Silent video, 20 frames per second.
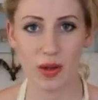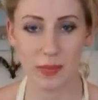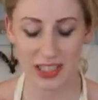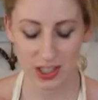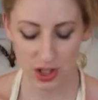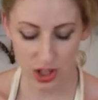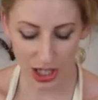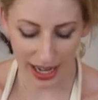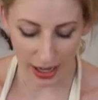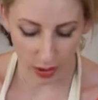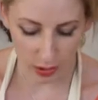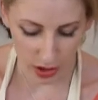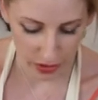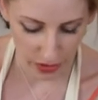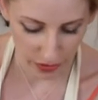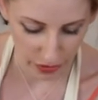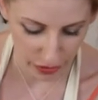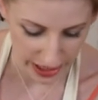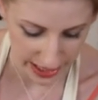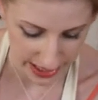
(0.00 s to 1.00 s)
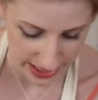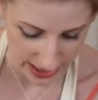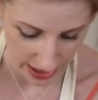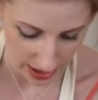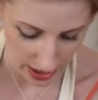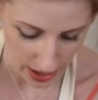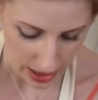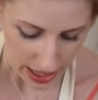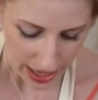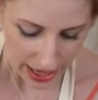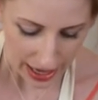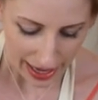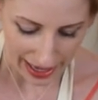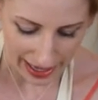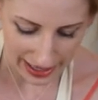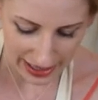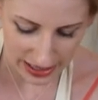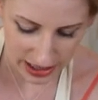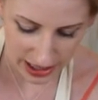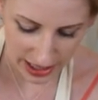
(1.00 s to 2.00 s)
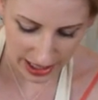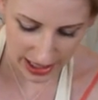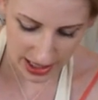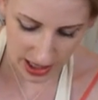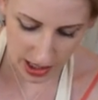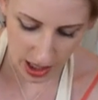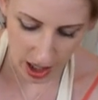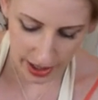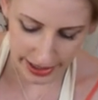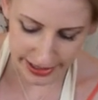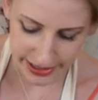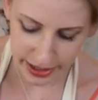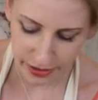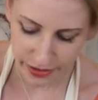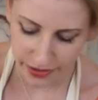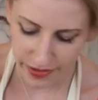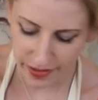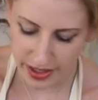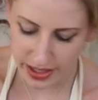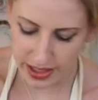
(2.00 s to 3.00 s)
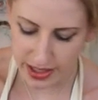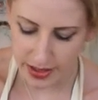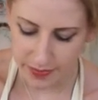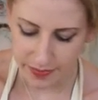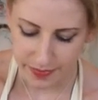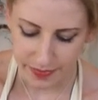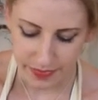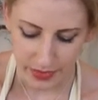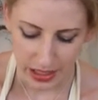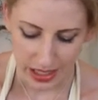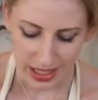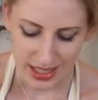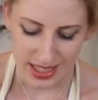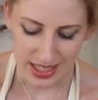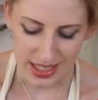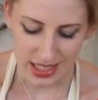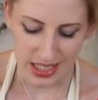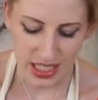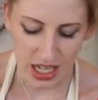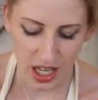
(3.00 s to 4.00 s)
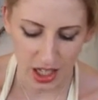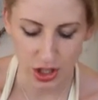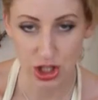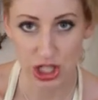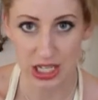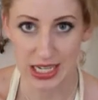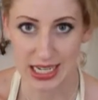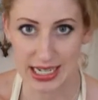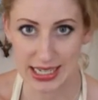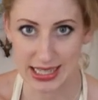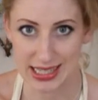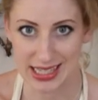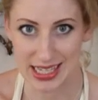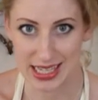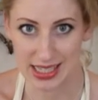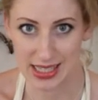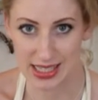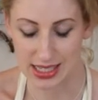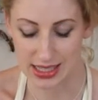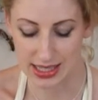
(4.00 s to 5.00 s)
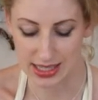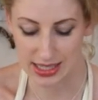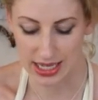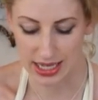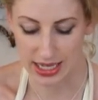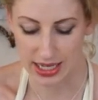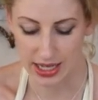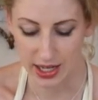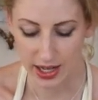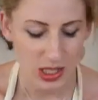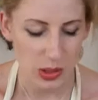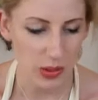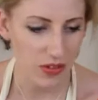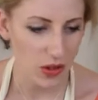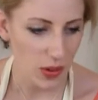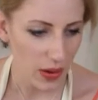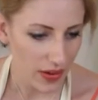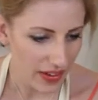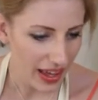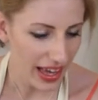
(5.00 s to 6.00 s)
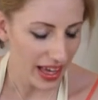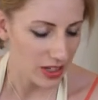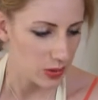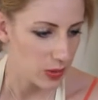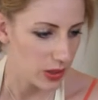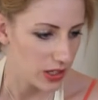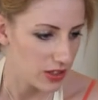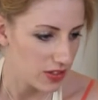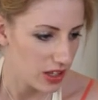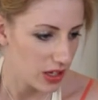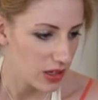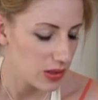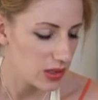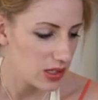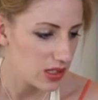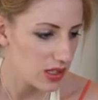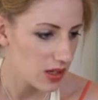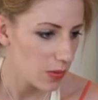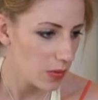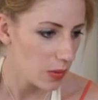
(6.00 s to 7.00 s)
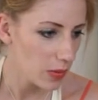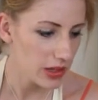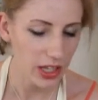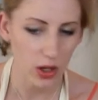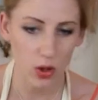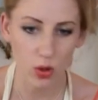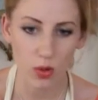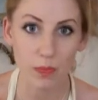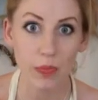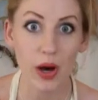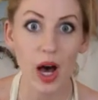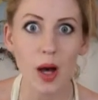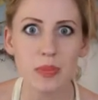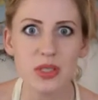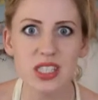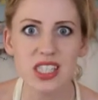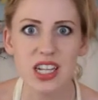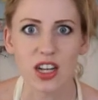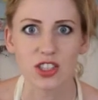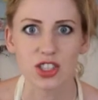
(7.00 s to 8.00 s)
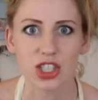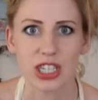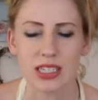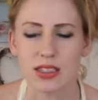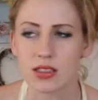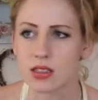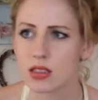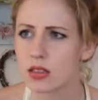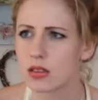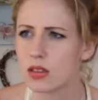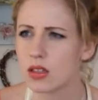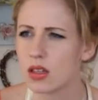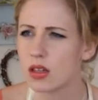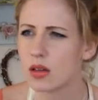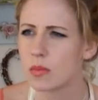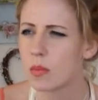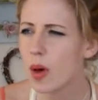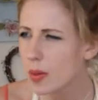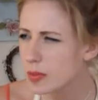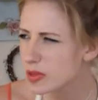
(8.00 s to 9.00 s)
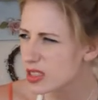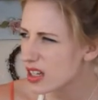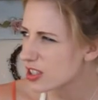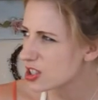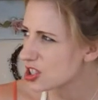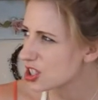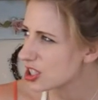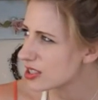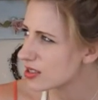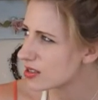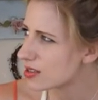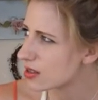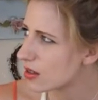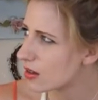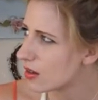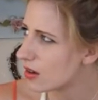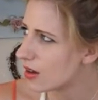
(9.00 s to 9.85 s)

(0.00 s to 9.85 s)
mixture out of the freezer, and it's kind of slushy consistency. So if you ever had one of those, what are they called? Pup slushies. Pup slushies?